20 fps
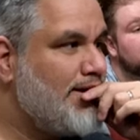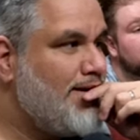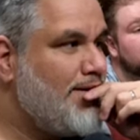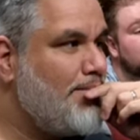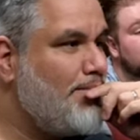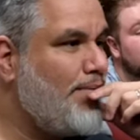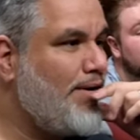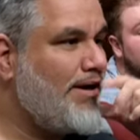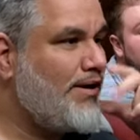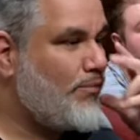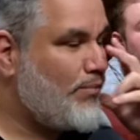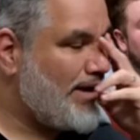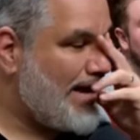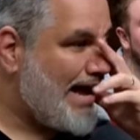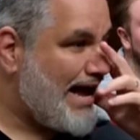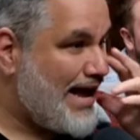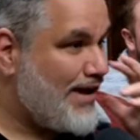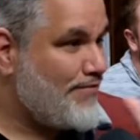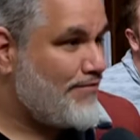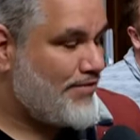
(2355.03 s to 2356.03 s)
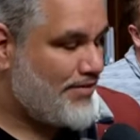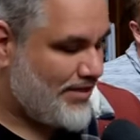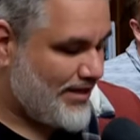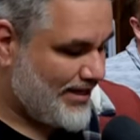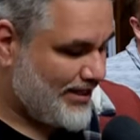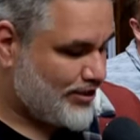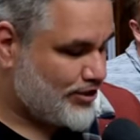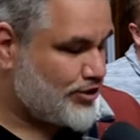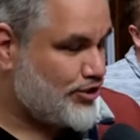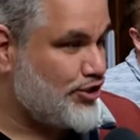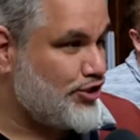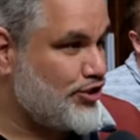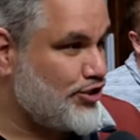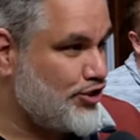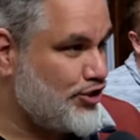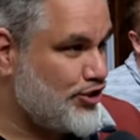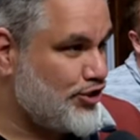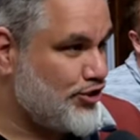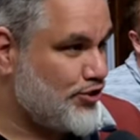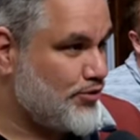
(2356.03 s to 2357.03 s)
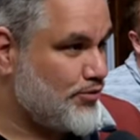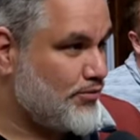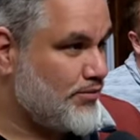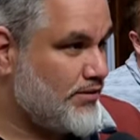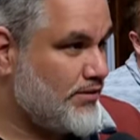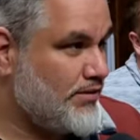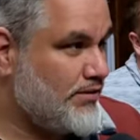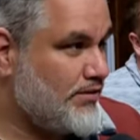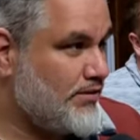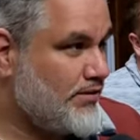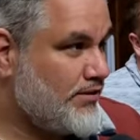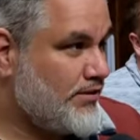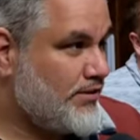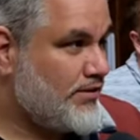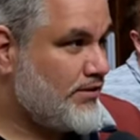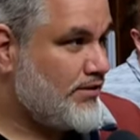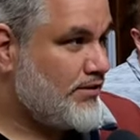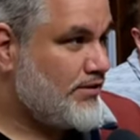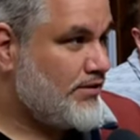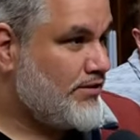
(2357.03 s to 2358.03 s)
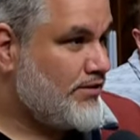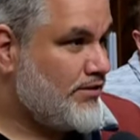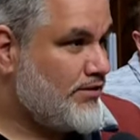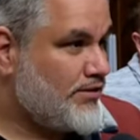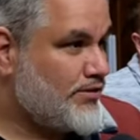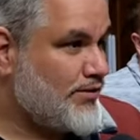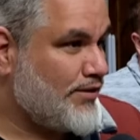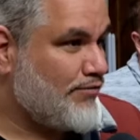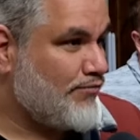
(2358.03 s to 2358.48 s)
But we have things to do. So I'd